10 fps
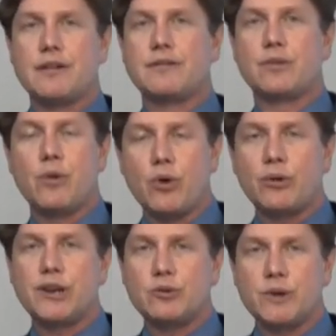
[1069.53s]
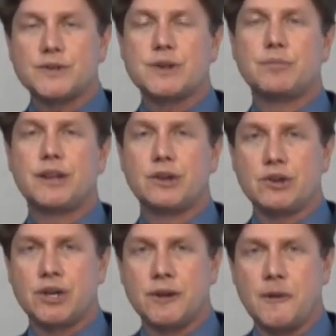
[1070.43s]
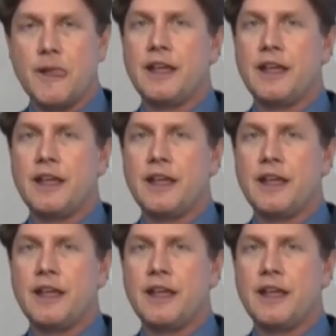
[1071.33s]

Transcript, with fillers: of the rotary doing something good.